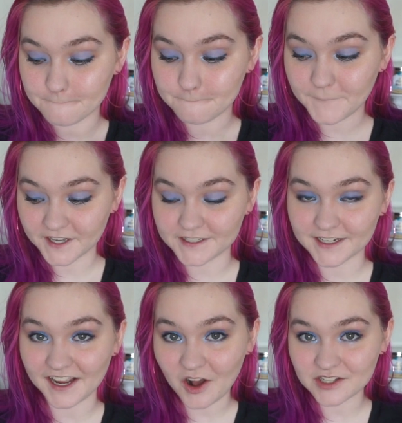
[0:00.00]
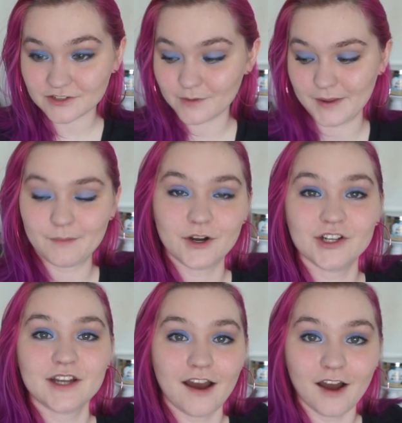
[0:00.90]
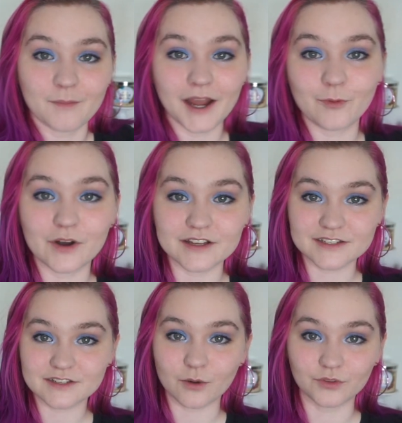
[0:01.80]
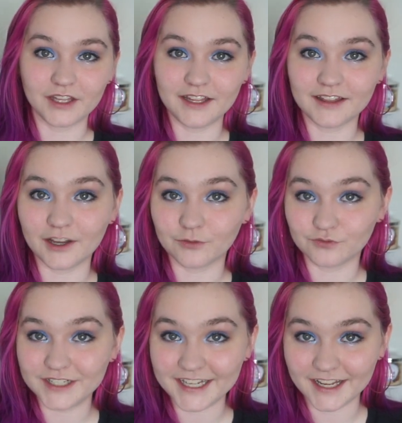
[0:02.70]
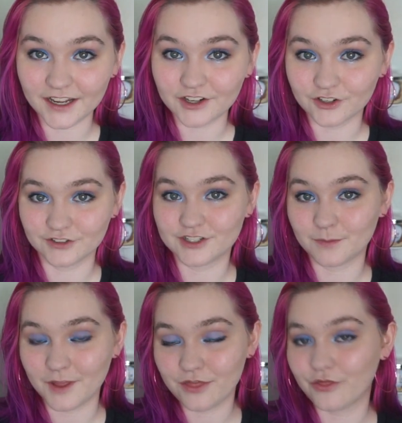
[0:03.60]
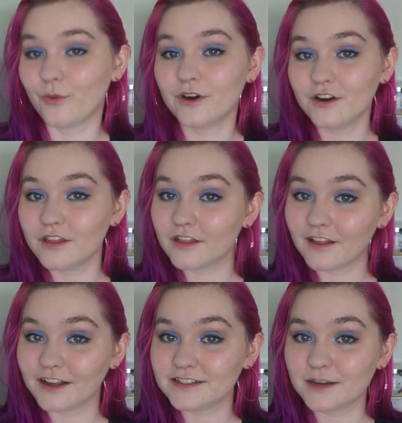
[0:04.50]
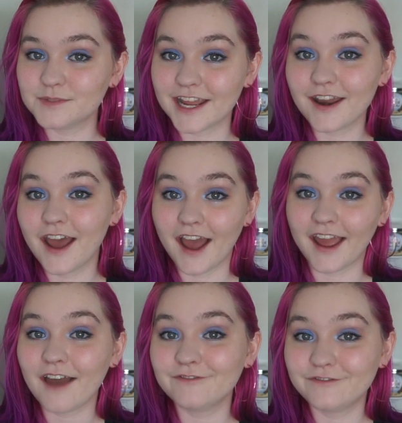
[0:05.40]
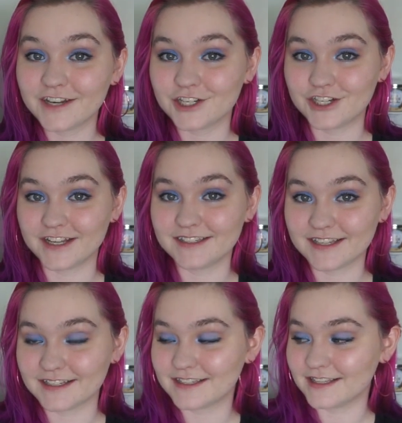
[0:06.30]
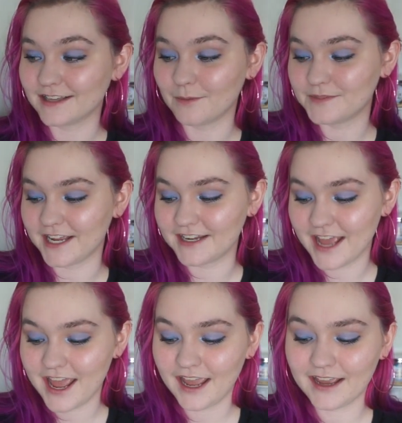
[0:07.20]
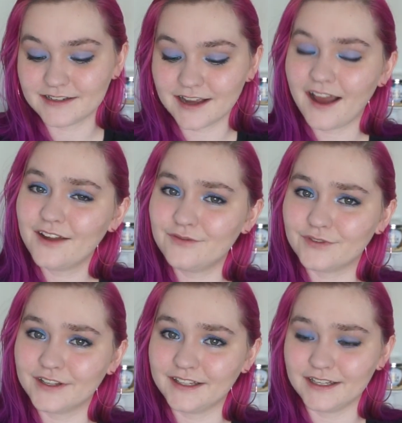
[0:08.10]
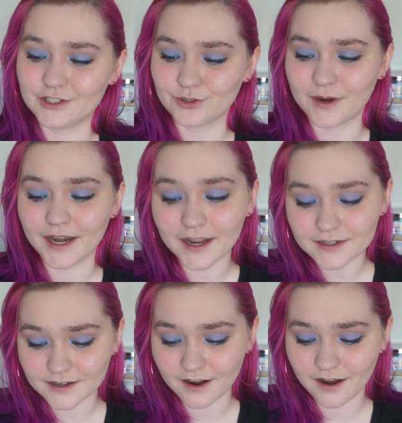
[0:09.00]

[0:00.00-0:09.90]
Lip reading: But I also remembered I was only like reading Girl Serpent Thorn the last update. I have finished it since this update and I really enjoyed it.